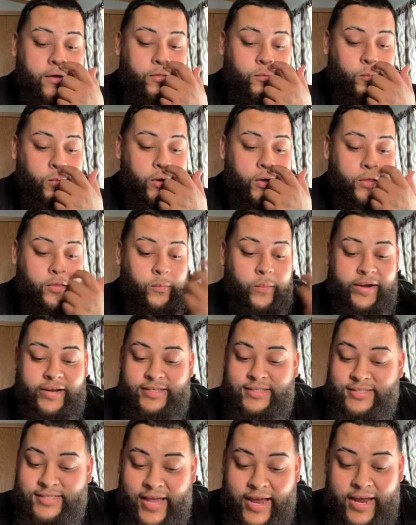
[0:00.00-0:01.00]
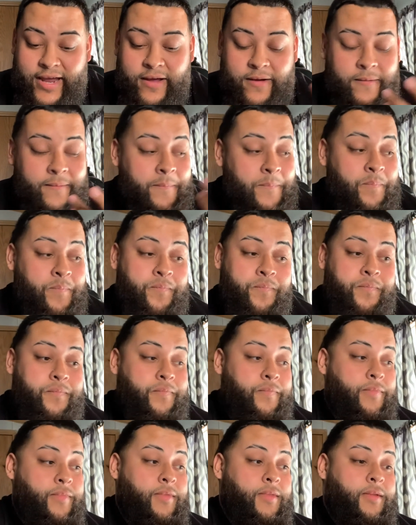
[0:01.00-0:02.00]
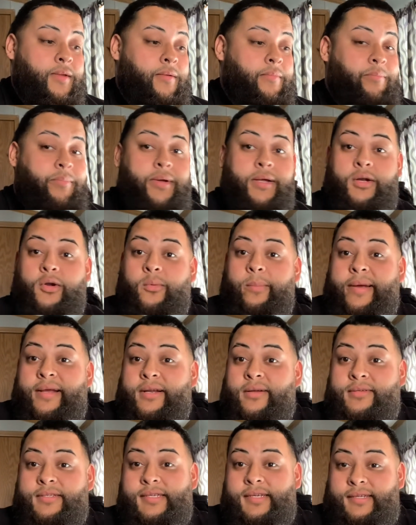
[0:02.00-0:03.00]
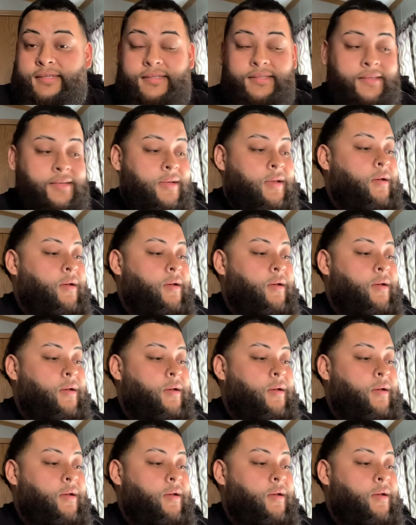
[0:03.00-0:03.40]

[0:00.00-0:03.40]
what other way to say it, but it don't make no sense.